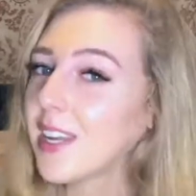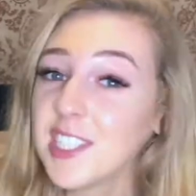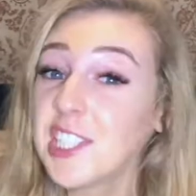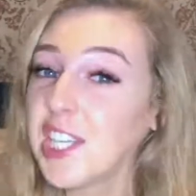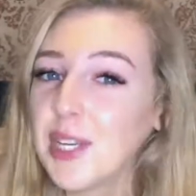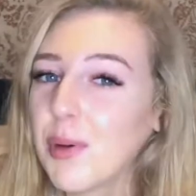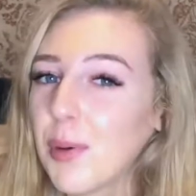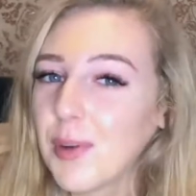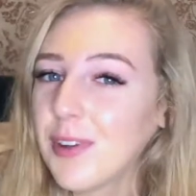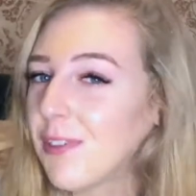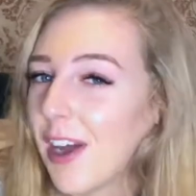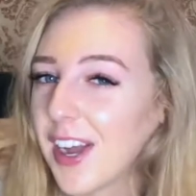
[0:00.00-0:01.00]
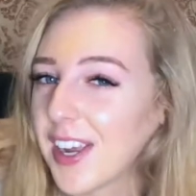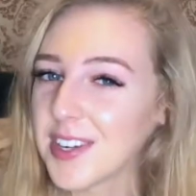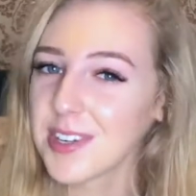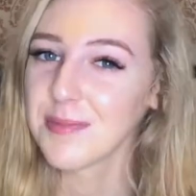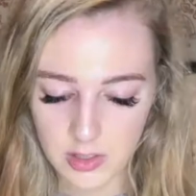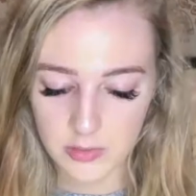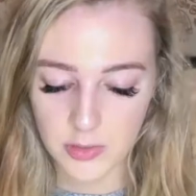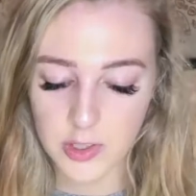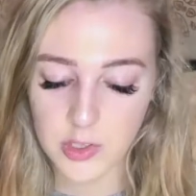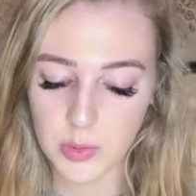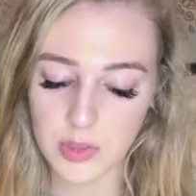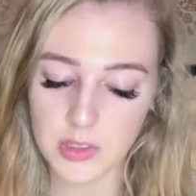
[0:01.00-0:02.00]
see what we find.
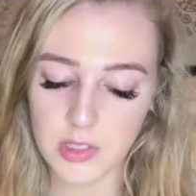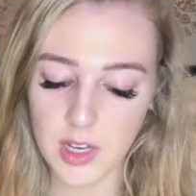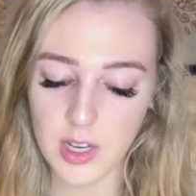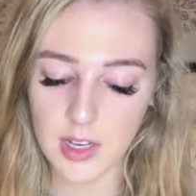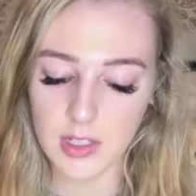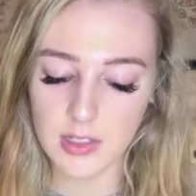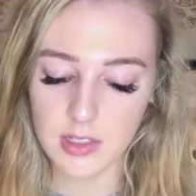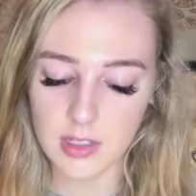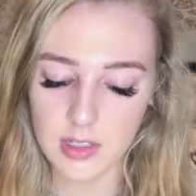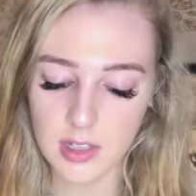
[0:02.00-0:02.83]
First one says,